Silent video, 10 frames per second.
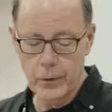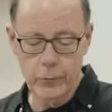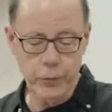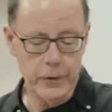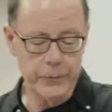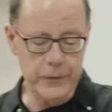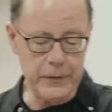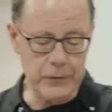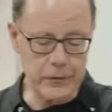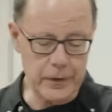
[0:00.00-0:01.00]
For if
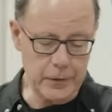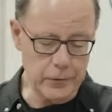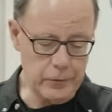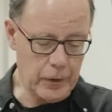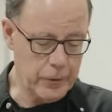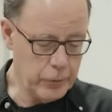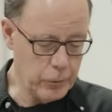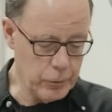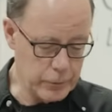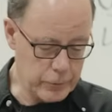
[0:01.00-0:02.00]
these things are
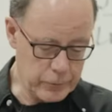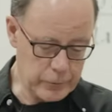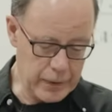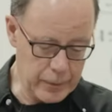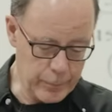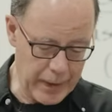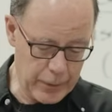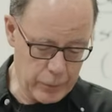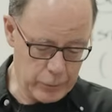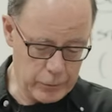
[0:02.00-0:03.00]
yours and
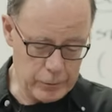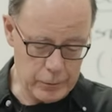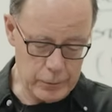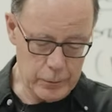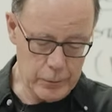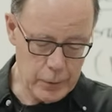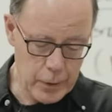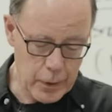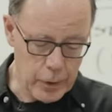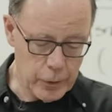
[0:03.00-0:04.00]
abound,
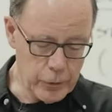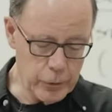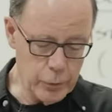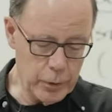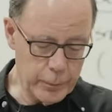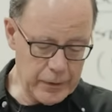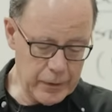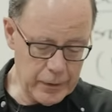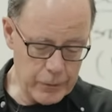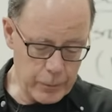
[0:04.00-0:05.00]
you will be
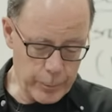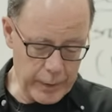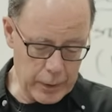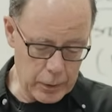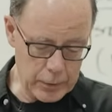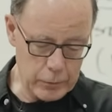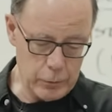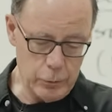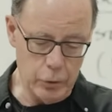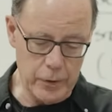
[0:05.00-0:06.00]
neither barren
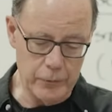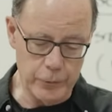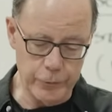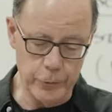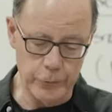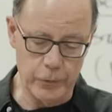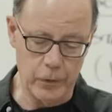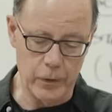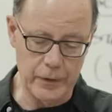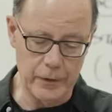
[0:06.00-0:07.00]
nor
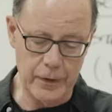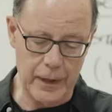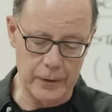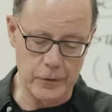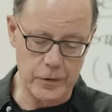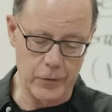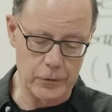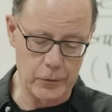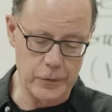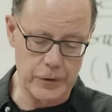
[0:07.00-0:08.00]
unfruitful in the knowledge of our
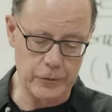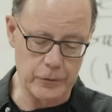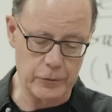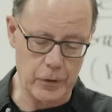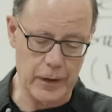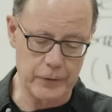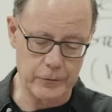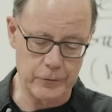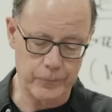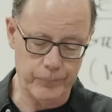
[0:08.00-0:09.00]
Lord Jesus
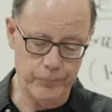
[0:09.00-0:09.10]
Christ.